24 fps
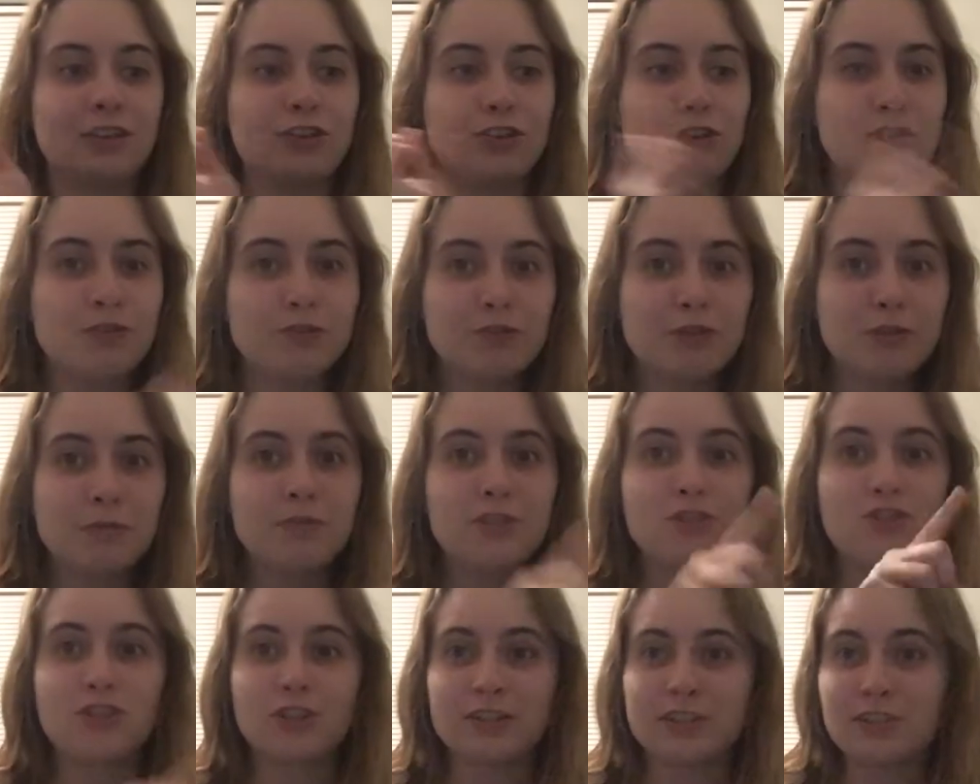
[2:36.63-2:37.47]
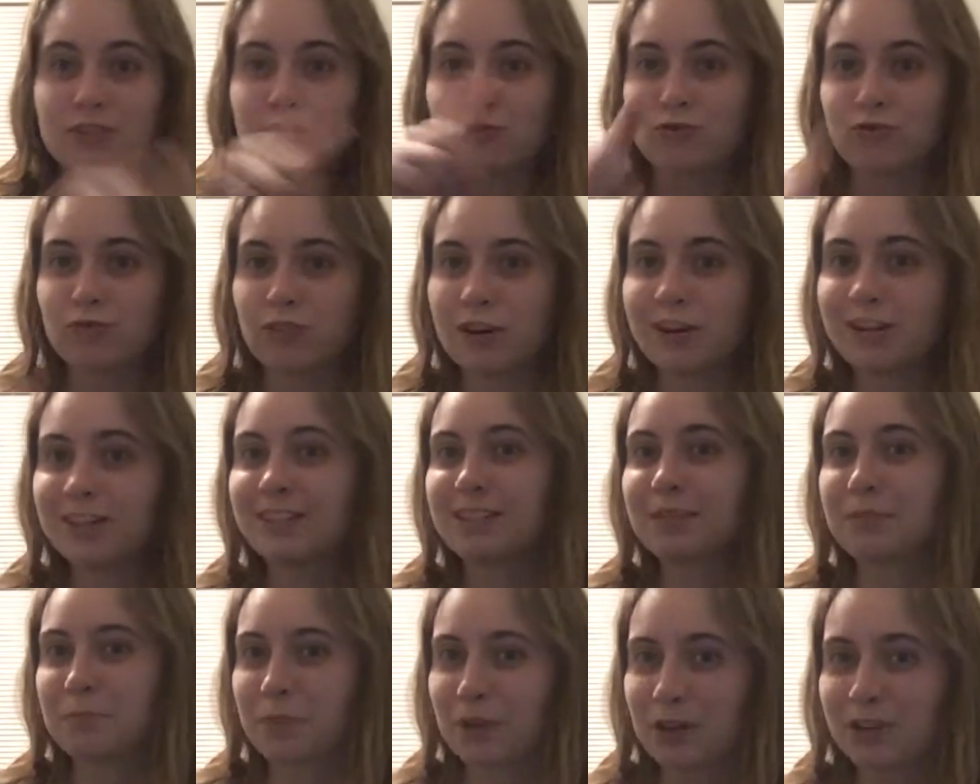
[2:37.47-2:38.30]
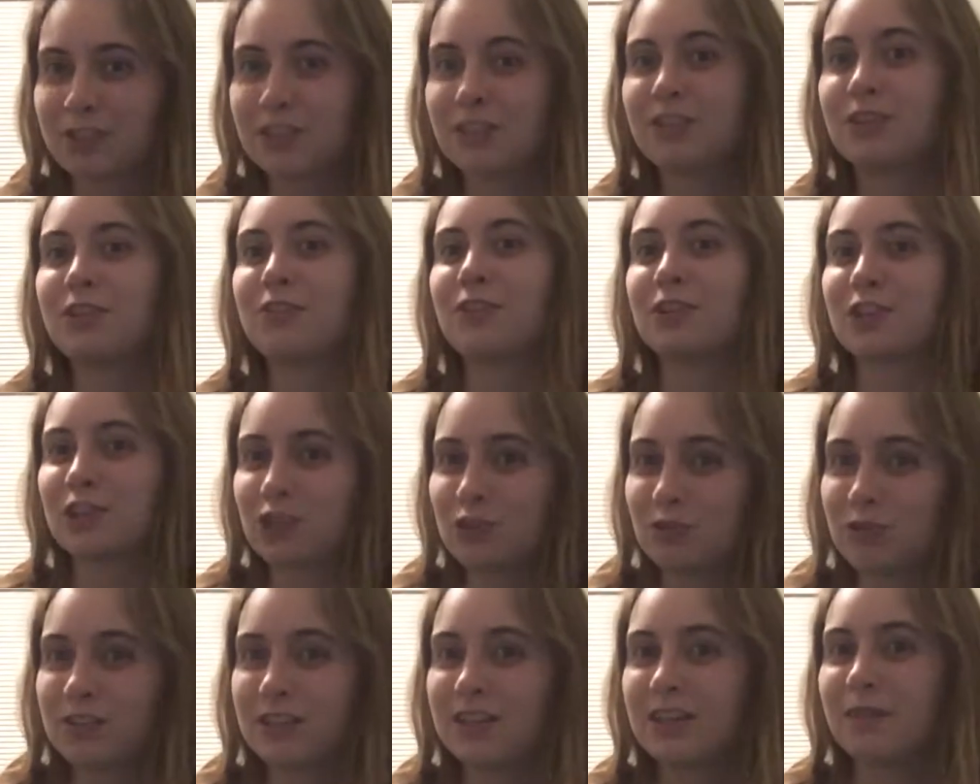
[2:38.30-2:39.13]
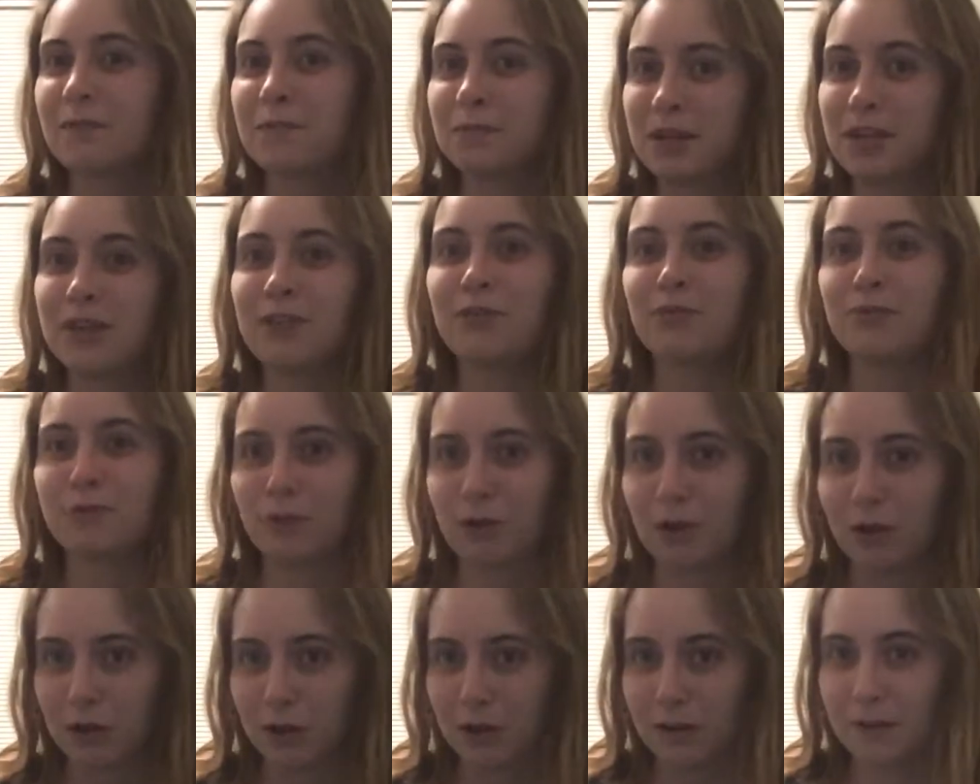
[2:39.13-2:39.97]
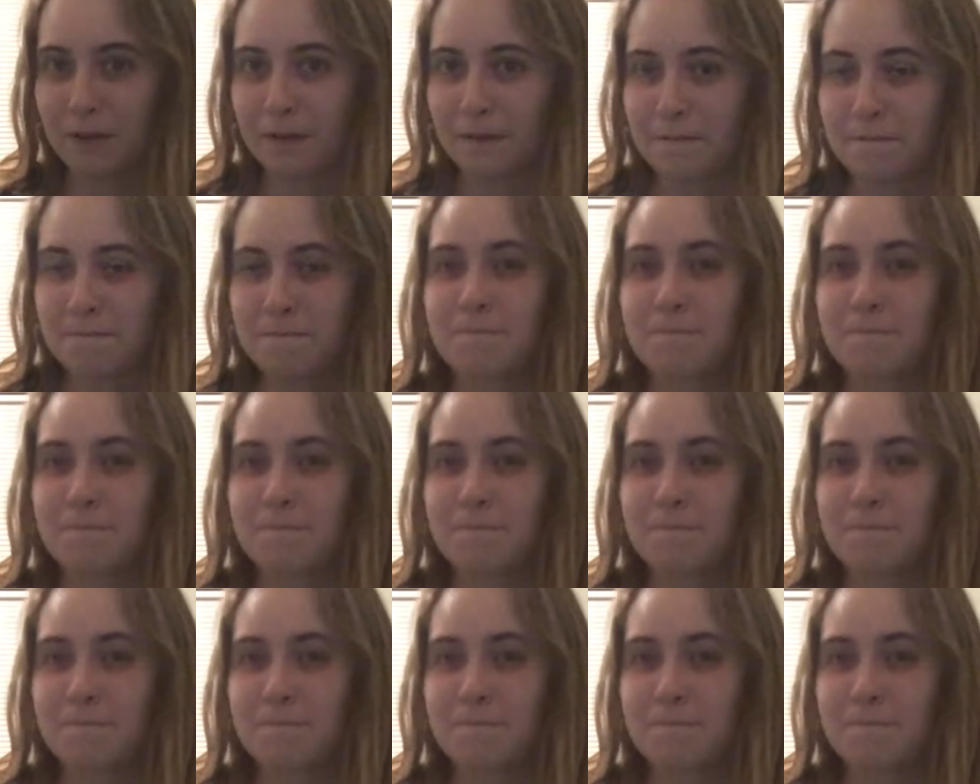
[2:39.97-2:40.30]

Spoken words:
You could be just as wrong as the person you're accusing of being wrong,